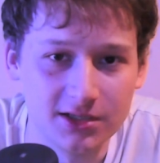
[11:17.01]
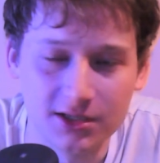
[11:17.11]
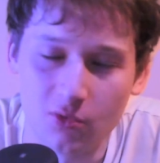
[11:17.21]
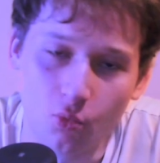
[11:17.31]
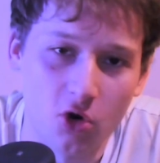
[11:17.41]

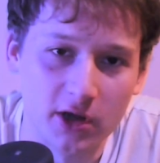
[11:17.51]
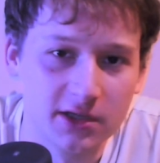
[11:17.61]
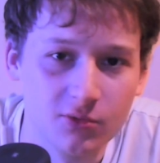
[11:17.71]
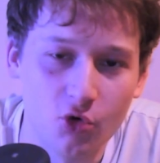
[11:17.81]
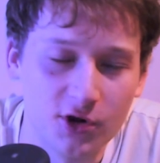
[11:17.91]
Why?
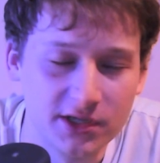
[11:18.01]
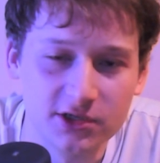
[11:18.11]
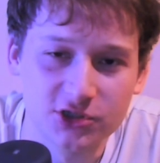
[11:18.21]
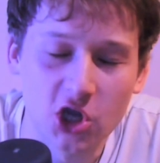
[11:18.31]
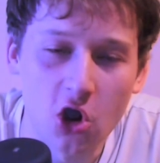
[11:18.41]

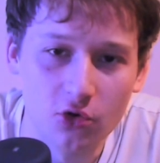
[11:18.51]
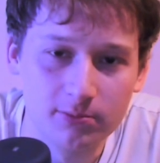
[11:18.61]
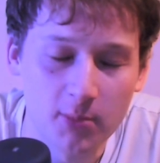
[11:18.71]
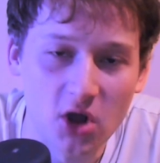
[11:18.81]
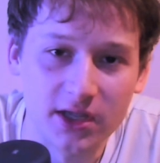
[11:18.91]
Go
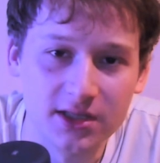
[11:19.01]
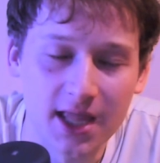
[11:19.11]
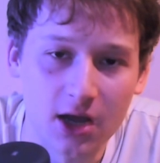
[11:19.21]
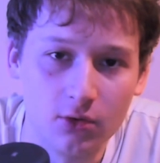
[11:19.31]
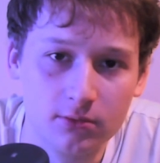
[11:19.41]
buy it
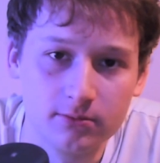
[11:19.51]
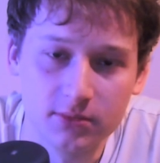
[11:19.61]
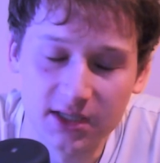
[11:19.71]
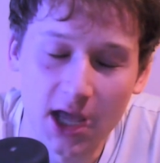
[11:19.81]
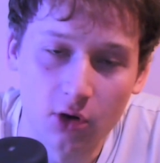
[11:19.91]
now.
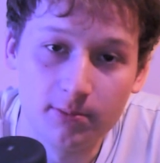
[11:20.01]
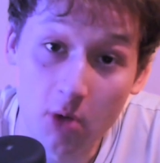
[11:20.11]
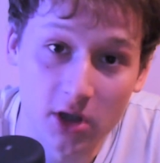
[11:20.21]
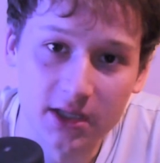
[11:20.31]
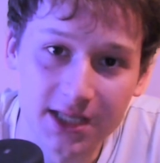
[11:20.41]
Now,
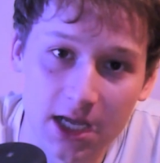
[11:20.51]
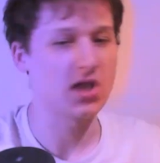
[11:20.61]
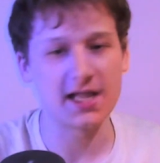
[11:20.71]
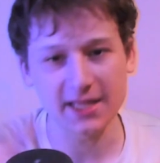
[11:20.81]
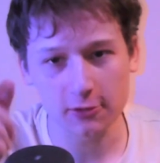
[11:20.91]
buy it now.
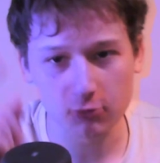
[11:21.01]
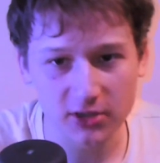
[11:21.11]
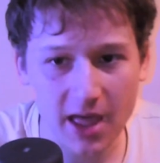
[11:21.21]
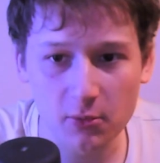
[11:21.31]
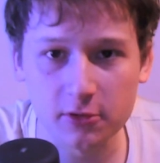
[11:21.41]
And that's why
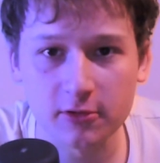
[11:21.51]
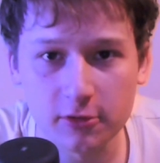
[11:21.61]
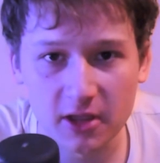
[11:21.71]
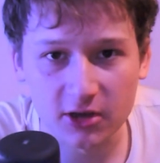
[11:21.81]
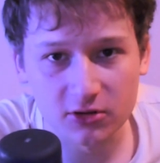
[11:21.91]
that was the
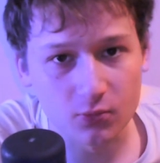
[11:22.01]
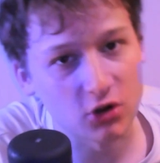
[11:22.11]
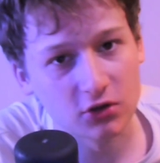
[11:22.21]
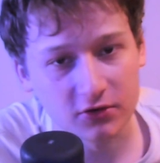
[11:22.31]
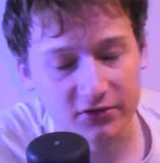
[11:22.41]
second
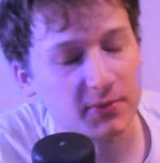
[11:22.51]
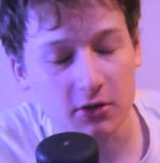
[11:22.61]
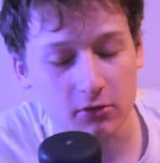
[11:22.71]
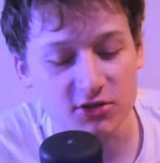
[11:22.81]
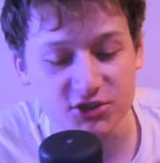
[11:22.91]
product, because
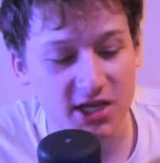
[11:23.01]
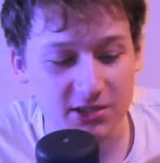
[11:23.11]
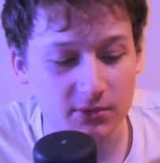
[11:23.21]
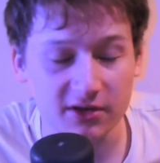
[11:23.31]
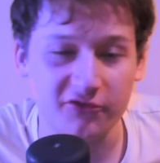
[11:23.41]
I
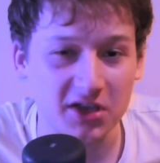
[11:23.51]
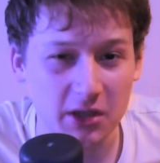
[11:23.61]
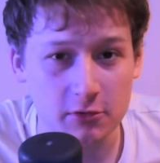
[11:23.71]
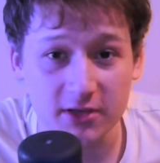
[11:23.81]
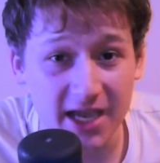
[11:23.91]
genuinely think
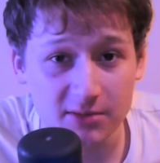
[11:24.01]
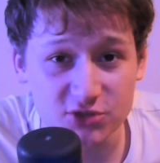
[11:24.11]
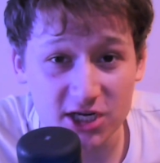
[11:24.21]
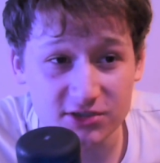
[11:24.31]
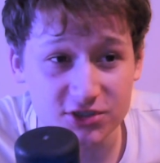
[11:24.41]
it's a game
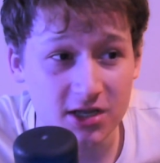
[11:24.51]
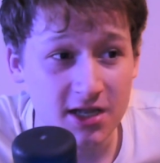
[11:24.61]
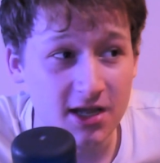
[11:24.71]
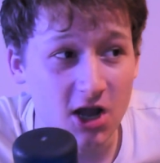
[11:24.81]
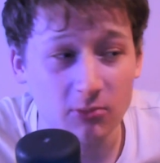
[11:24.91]
changer.
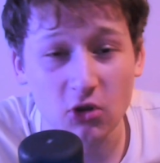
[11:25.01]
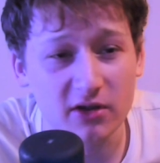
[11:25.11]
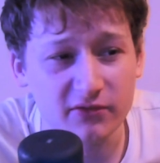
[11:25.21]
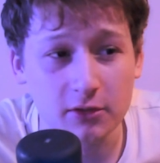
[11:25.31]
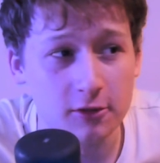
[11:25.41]
I'm not
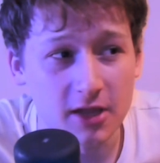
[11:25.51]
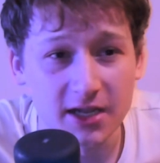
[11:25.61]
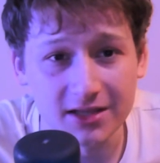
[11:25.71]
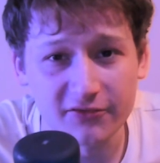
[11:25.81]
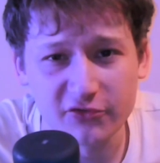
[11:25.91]
even saying
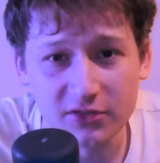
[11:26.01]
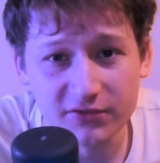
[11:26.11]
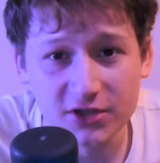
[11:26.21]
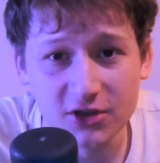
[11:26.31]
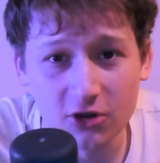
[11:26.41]
that for the
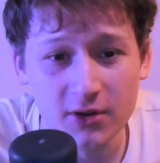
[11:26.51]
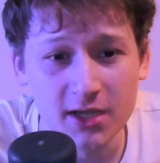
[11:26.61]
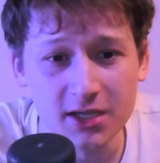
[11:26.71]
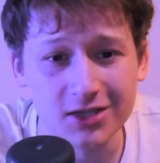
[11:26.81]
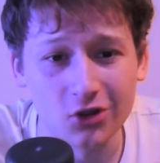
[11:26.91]
video.
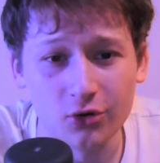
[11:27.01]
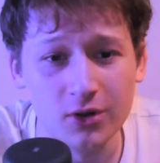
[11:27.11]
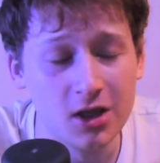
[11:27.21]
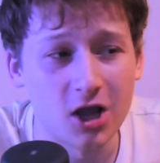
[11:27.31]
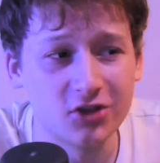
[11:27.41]
You know,
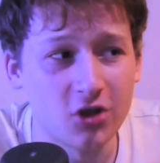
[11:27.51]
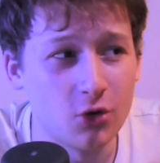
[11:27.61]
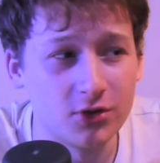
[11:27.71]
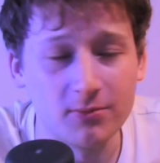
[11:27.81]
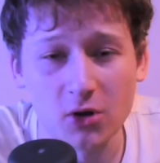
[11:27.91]
I told
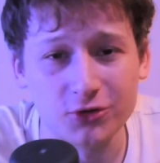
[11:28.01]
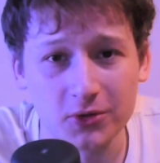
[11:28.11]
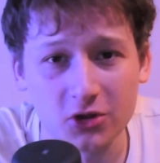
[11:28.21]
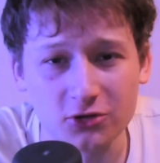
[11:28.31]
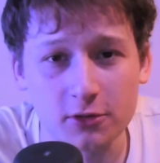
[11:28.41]
them I'll do an
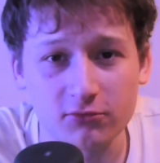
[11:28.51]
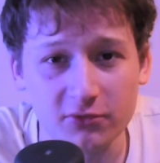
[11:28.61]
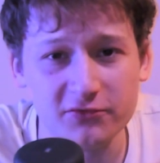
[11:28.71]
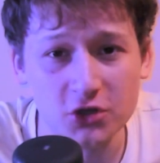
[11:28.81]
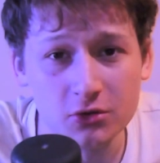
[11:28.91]
honest
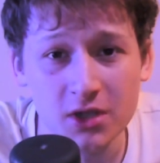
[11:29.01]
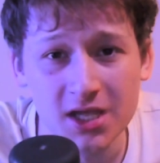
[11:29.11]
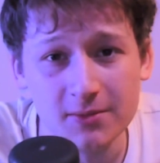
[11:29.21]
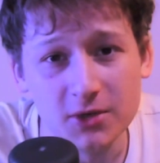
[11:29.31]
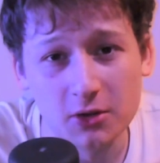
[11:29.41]
review
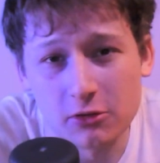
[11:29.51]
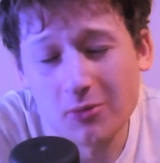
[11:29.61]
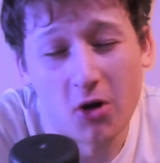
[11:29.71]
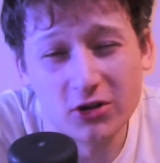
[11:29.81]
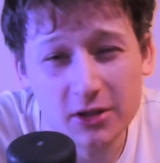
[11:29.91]
because I'm
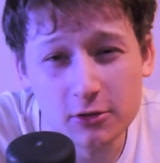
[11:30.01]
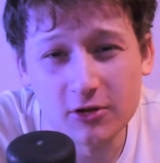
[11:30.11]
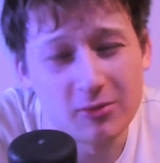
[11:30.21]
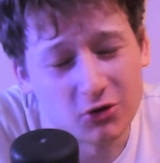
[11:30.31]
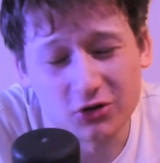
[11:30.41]
honest.
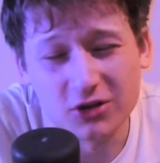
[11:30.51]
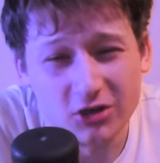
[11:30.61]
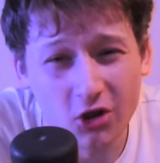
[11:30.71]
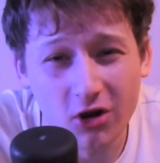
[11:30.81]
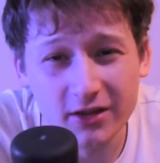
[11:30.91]
I'm not going to
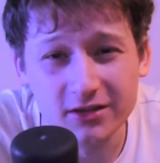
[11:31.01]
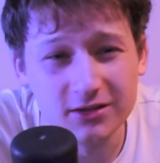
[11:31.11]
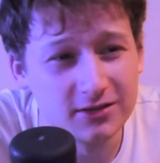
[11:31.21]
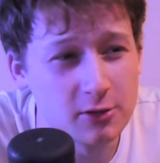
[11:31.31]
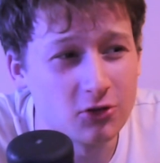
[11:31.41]
lie.
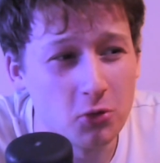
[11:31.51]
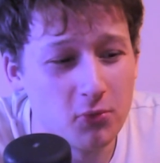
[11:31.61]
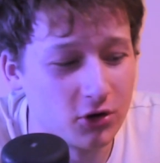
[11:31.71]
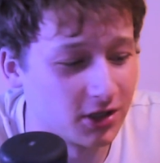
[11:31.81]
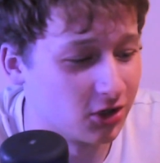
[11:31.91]
There's no
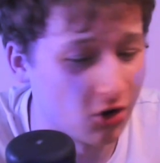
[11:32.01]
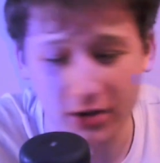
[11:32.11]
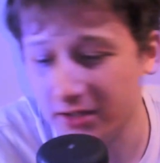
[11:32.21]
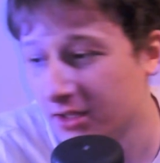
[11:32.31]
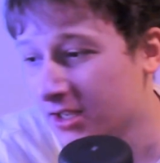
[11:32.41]
point of
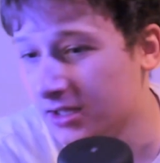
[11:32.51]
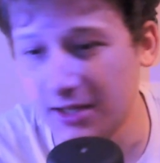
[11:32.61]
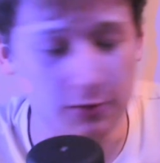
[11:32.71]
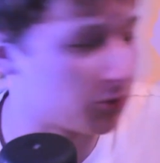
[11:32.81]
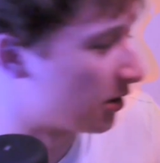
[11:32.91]
lying.
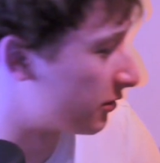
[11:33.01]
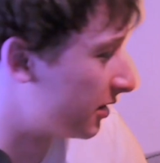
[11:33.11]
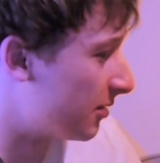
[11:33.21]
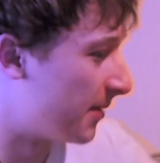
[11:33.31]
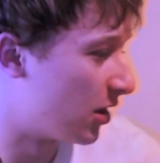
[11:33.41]
That's what I said
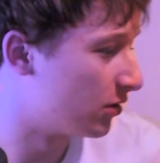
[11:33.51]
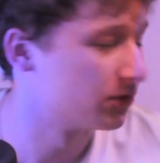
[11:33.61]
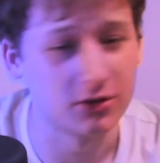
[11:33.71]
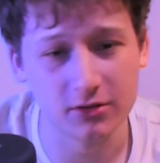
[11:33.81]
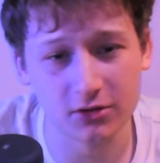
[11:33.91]
about
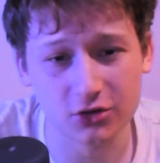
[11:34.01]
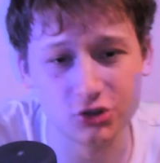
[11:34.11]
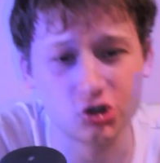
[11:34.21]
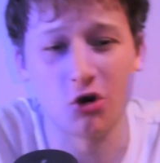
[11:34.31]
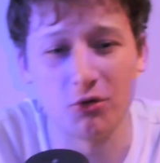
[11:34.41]
the
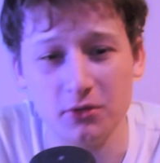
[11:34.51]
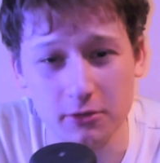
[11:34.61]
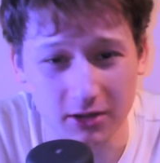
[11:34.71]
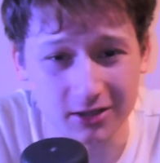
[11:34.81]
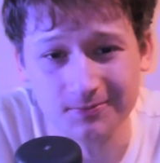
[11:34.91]
controllers
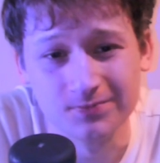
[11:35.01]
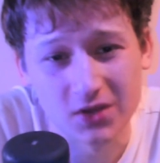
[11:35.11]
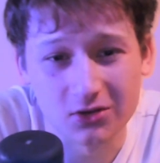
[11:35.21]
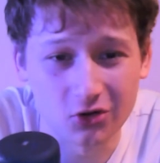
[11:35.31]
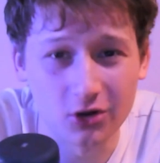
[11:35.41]
and it.
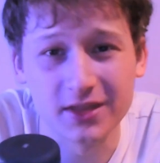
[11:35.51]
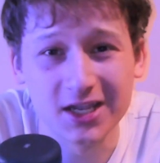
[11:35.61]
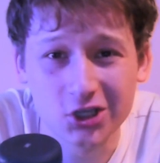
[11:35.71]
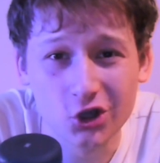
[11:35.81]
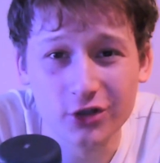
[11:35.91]
Like, they're
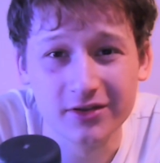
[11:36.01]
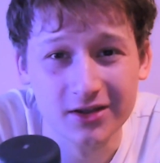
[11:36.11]
good,